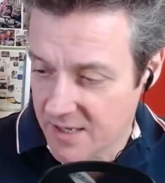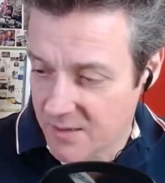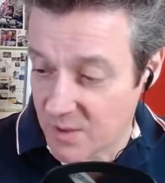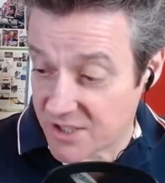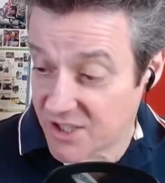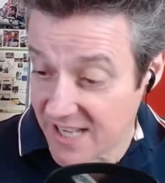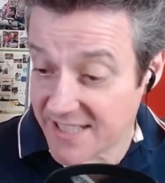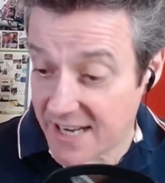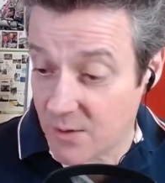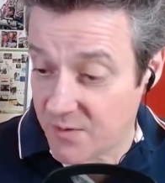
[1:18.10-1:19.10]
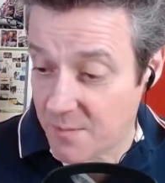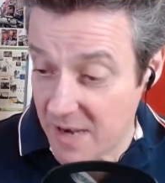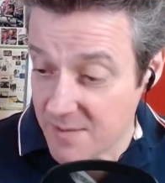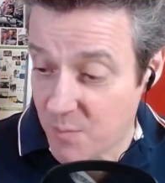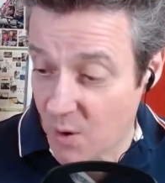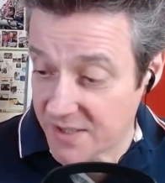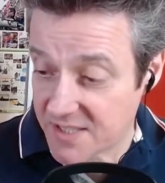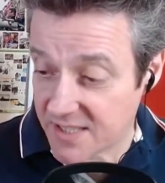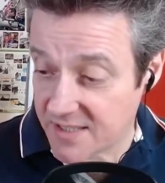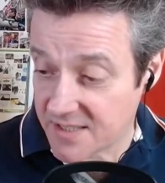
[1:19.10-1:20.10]
the main
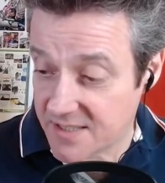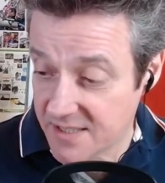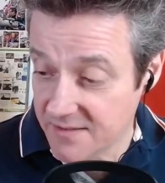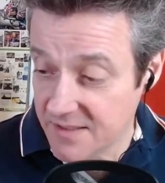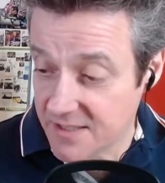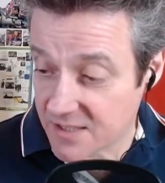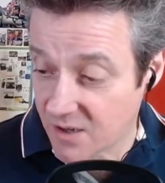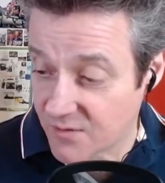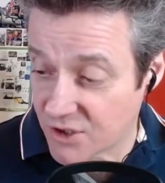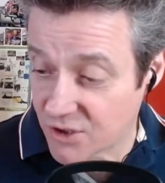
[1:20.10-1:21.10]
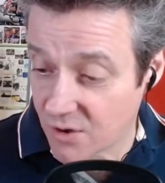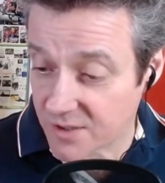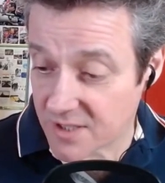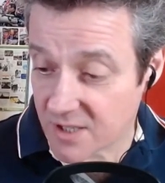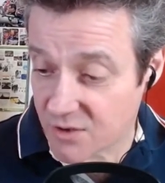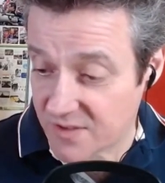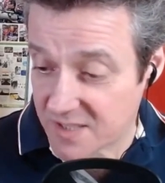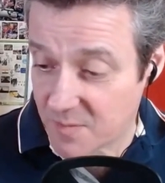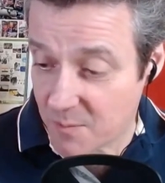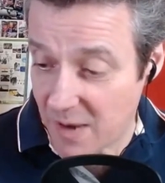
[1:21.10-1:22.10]
points in a series of short,
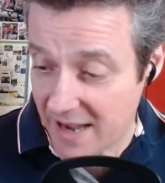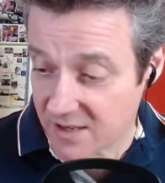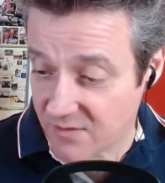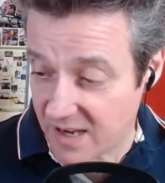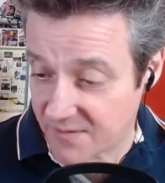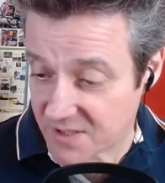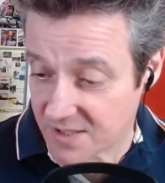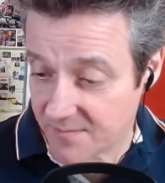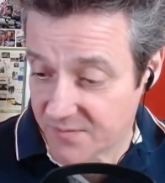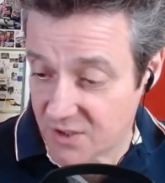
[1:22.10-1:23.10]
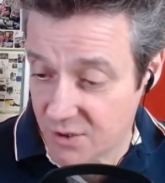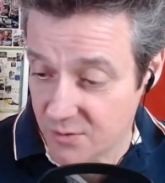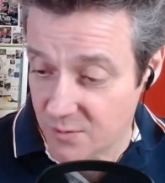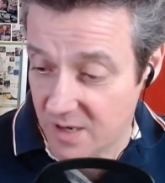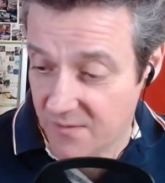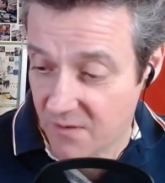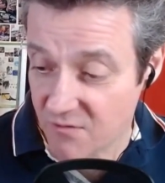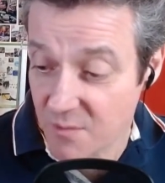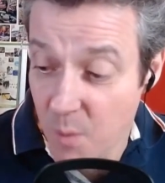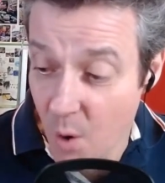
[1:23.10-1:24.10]
crisp paragraphs. Two, if a
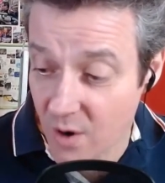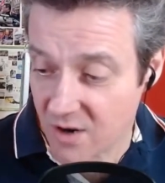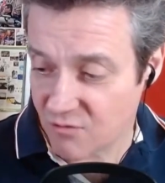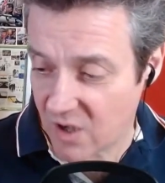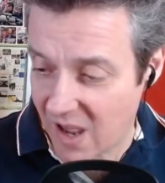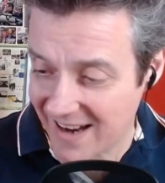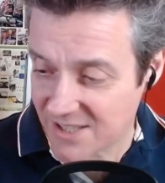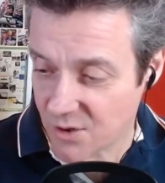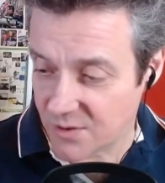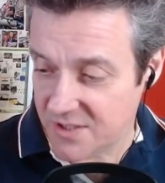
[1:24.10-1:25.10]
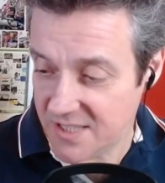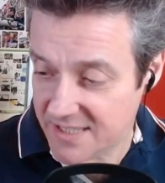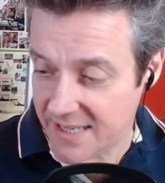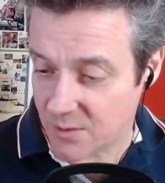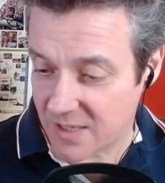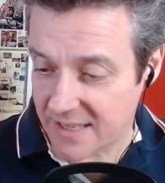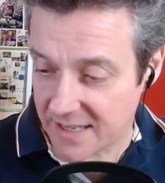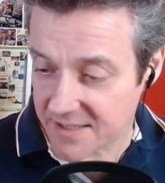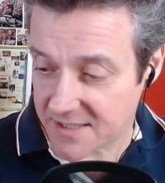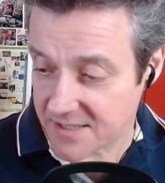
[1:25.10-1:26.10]
report relies on detailed
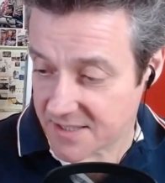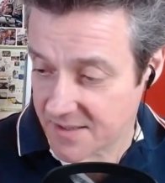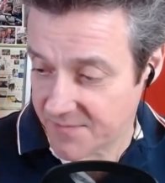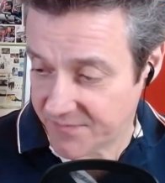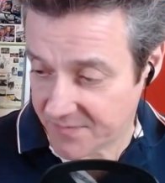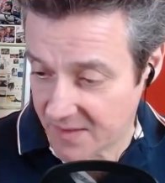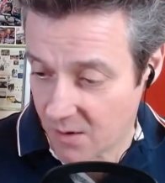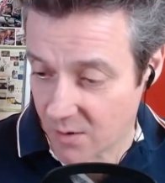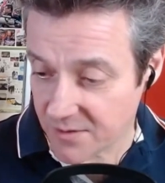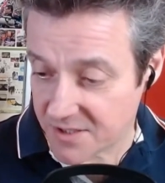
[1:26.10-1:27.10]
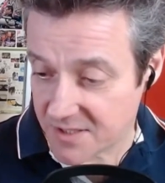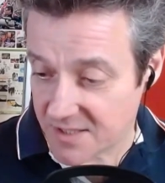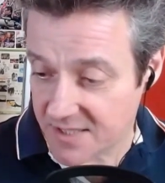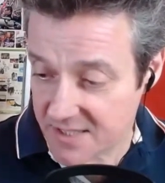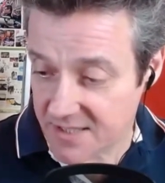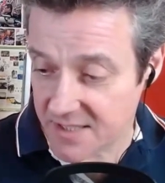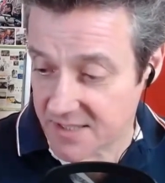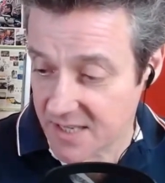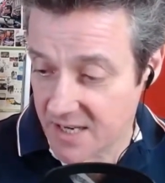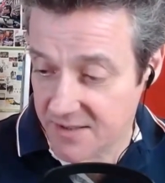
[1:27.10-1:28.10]
analysis or on
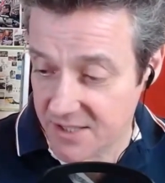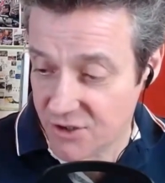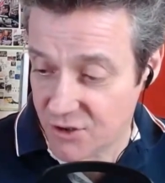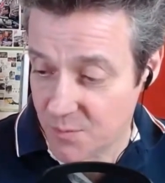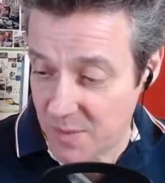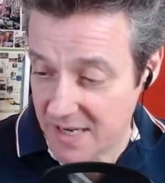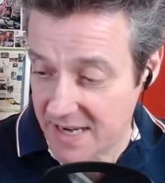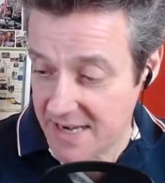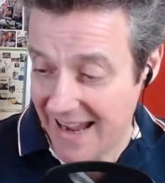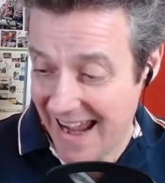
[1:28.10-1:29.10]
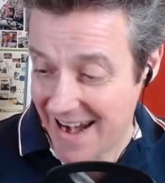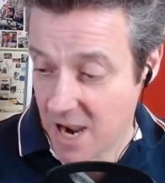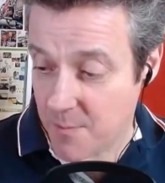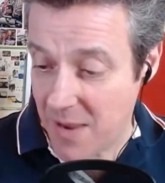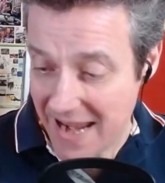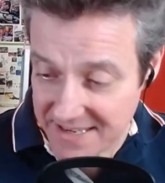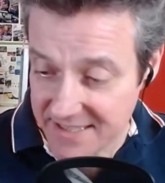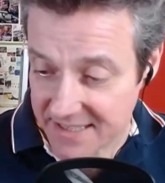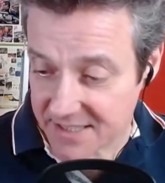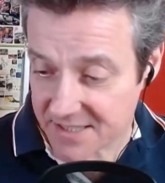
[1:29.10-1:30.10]
statistics, these should be in an
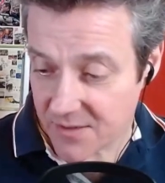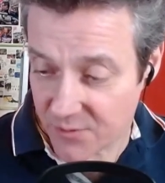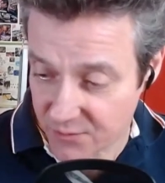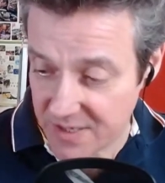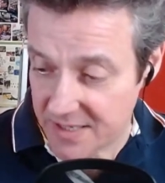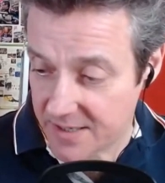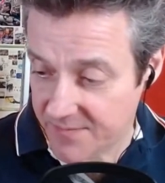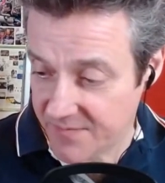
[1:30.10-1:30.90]
appendix. Three,